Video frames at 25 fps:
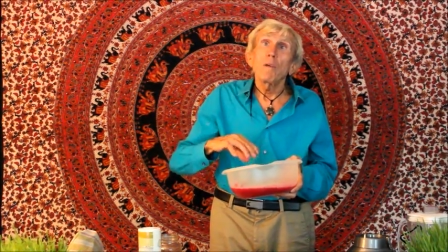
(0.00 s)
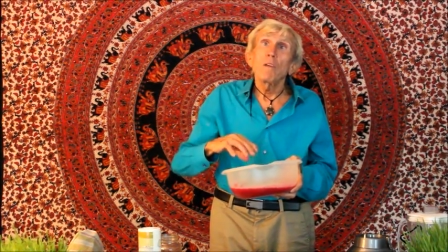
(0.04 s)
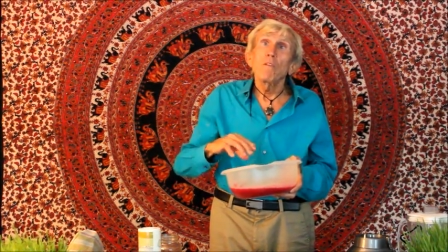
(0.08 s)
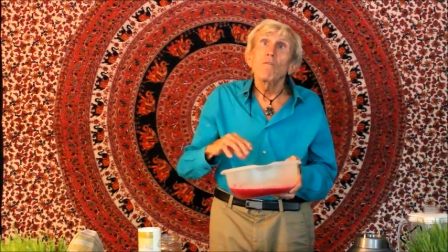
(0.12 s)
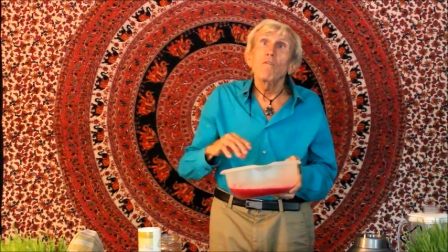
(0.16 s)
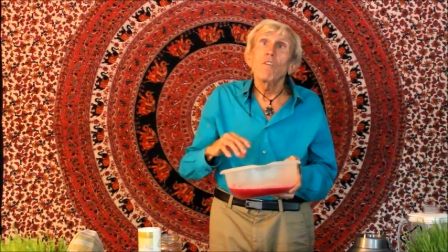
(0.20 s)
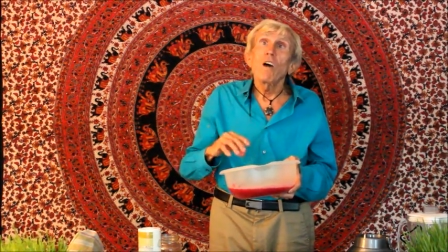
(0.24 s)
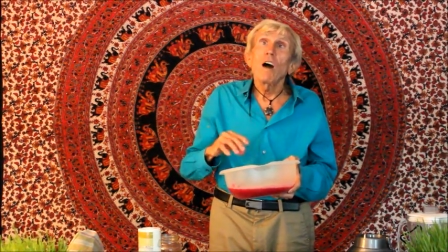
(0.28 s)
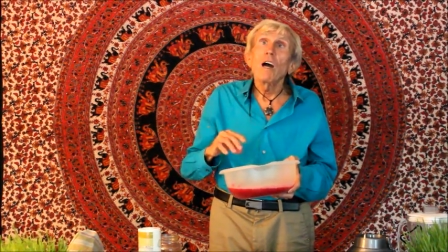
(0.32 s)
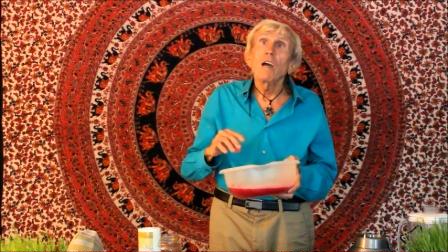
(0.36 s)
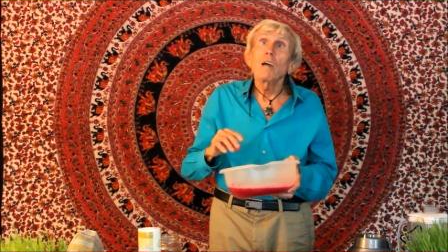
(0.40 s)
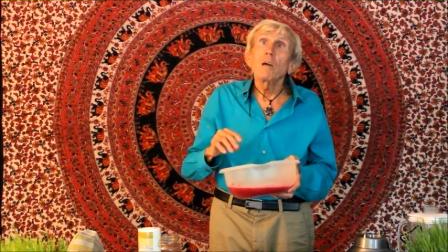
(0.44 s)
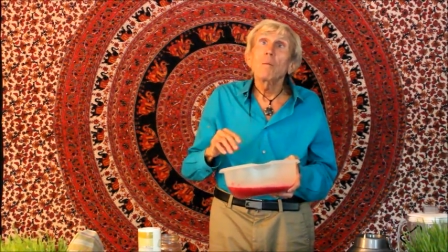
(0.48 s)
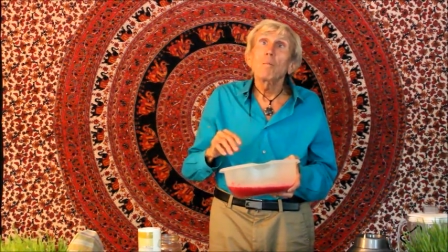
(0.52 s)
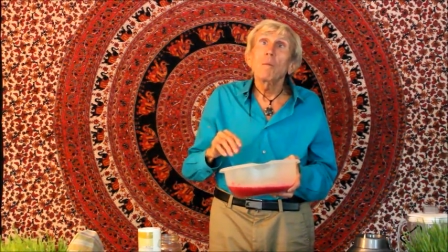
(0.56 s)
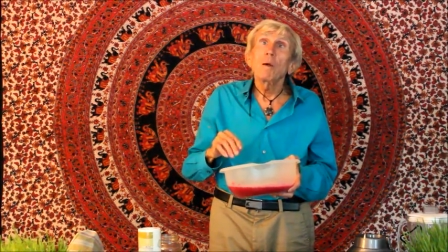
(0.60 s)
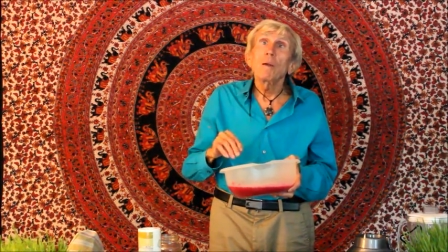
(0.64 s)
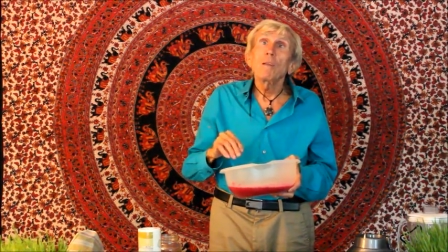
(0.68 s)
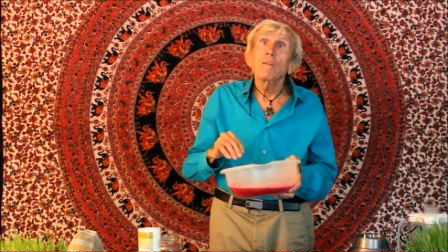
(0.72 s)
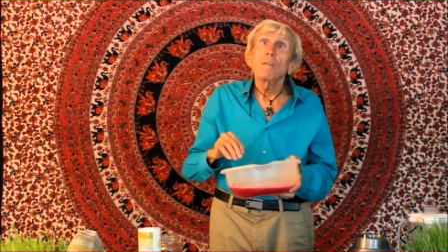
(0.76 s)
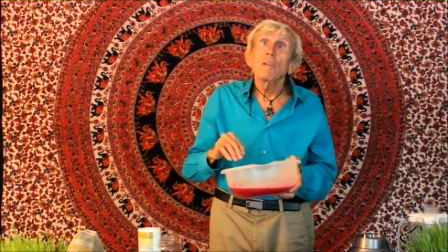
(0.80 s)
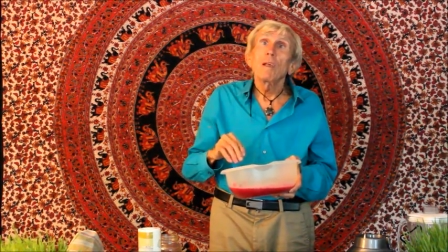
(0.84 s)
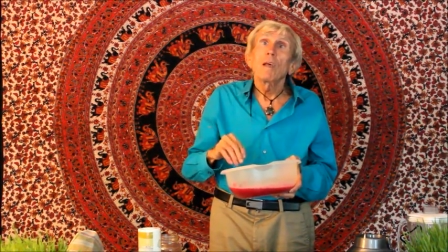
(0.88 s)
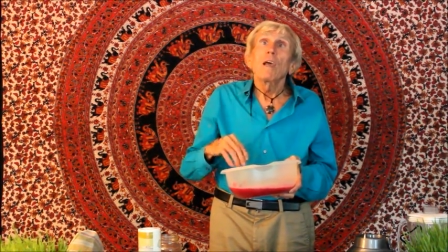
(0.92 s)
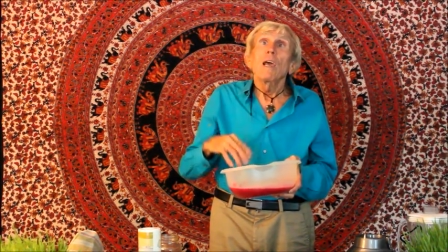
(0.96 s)

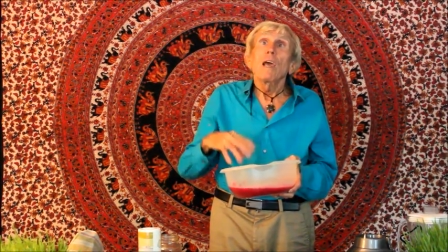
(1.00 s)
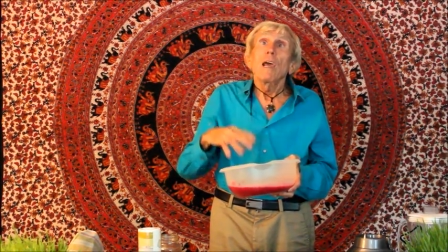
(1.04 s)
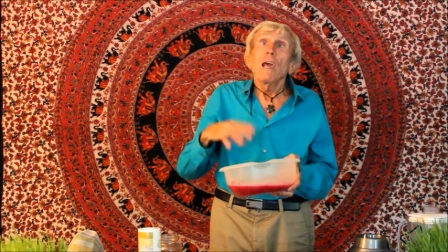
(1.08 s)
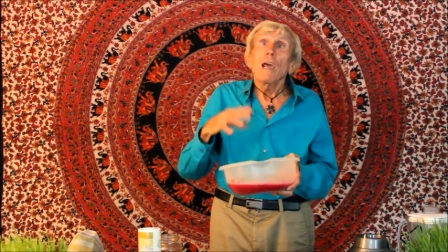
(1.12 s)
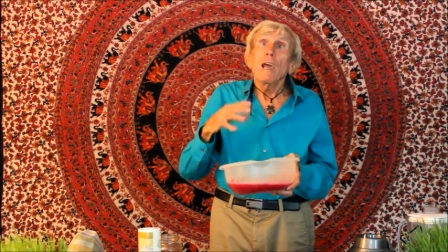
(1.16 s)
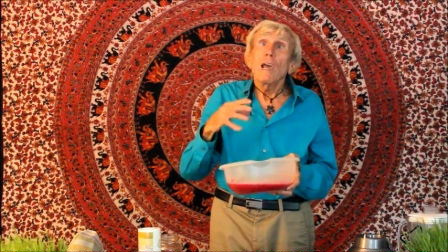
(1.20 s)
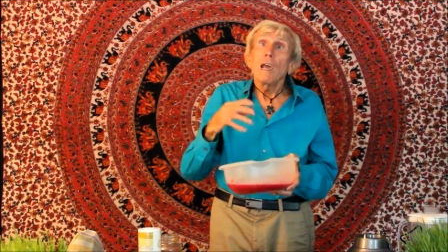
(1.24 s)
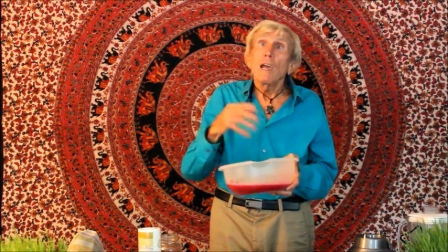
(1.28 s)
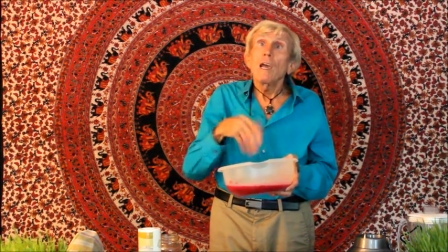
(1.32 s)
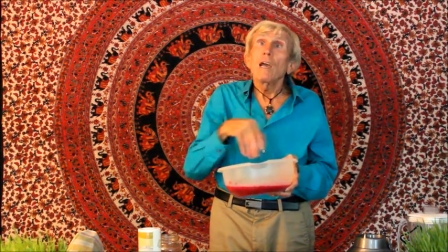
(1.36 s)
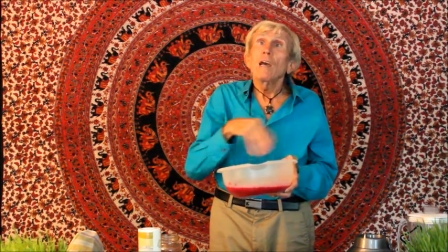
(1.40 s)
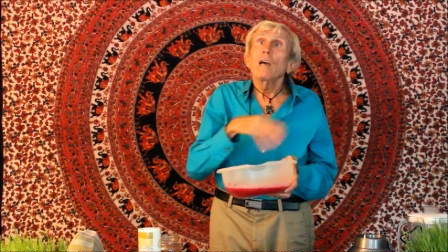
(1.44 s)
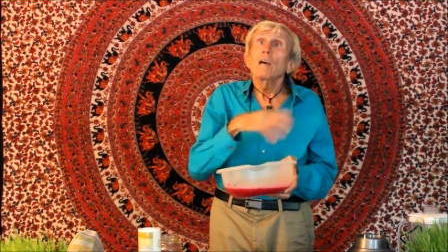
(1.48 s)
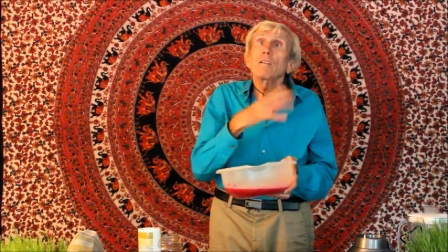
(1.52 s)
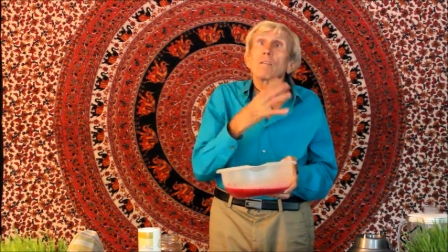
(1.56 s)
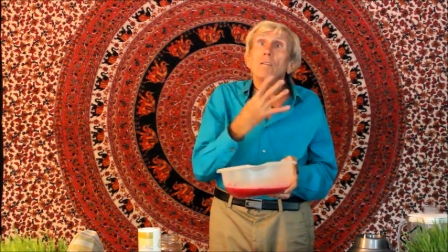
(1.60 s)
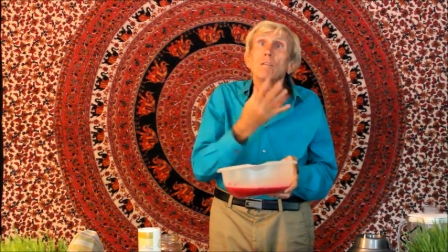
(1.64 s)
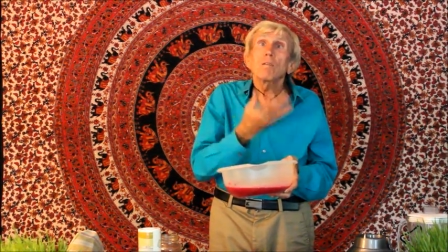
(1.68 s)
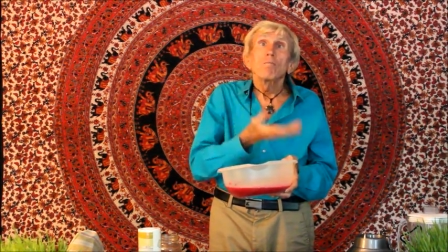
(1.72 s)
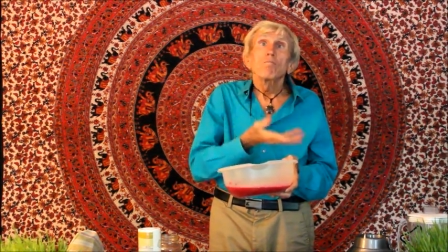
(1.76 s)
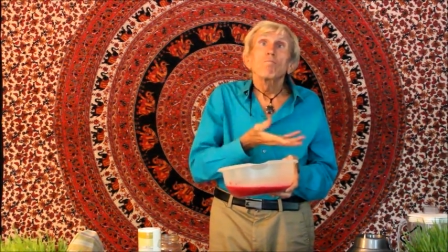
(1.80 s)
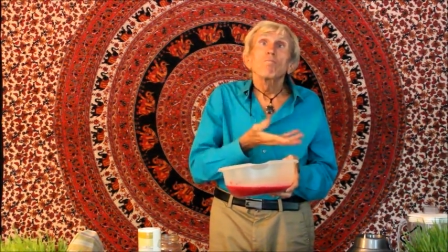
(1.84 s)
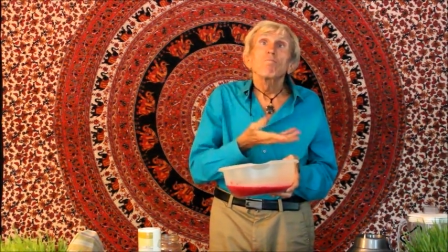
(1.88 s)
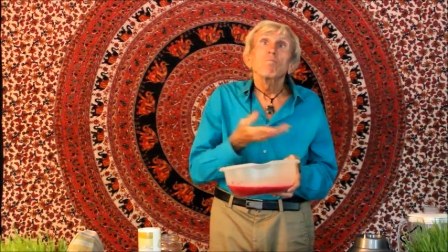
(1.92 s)
environment, and